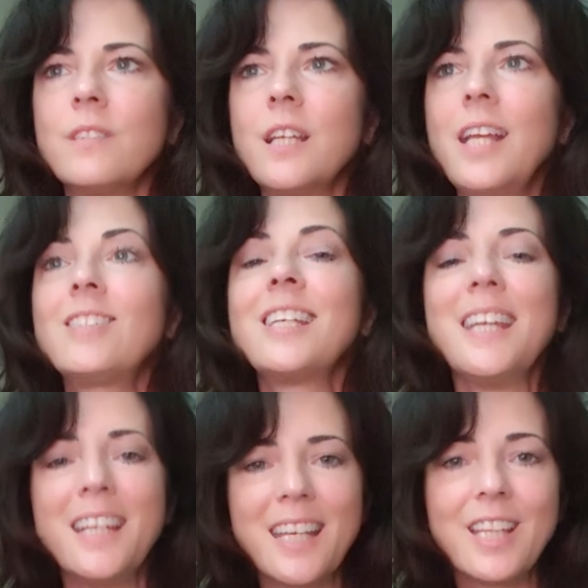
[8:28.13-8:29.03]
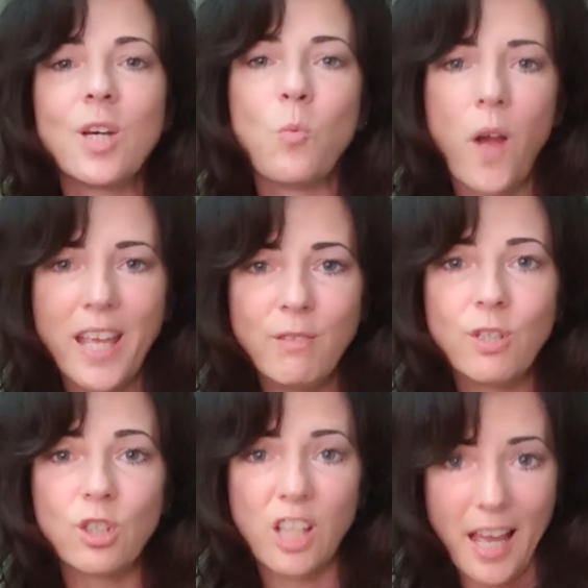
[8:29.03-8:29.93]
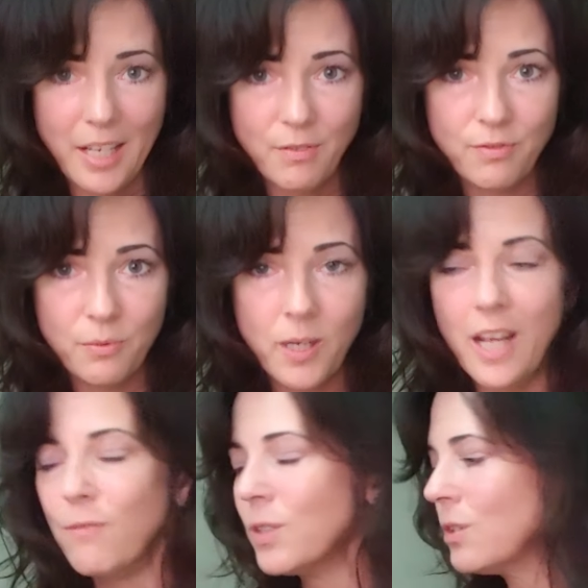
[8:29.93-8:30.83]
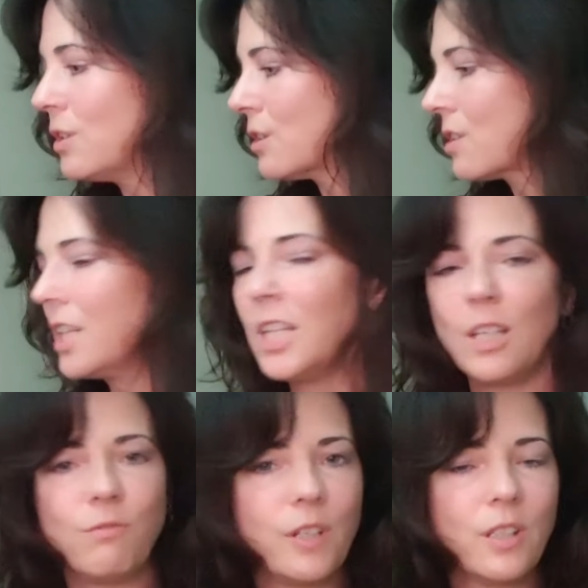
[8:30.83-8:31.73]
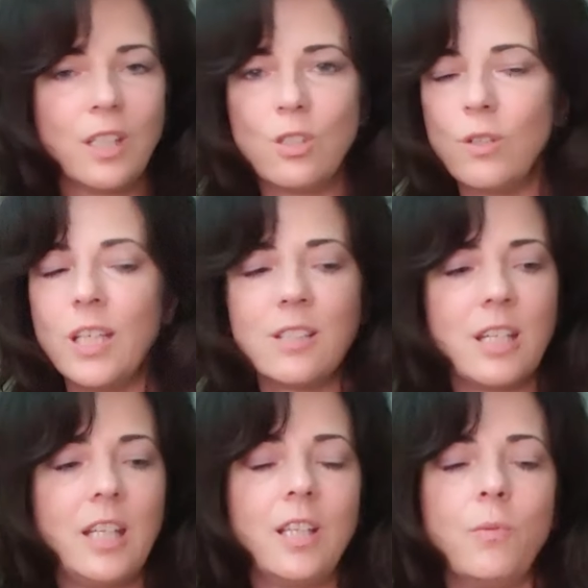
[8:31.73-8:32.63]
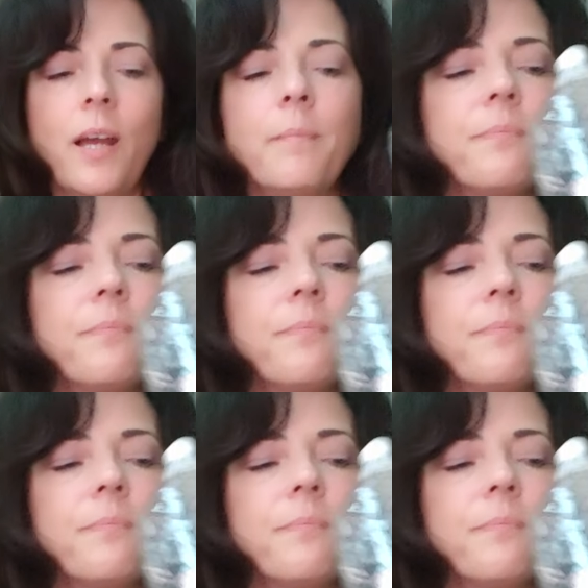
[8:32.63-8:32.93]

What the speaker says: it's getting in the way of your life. Whatever you're thinking, feeling, and doing, it's getting in the way.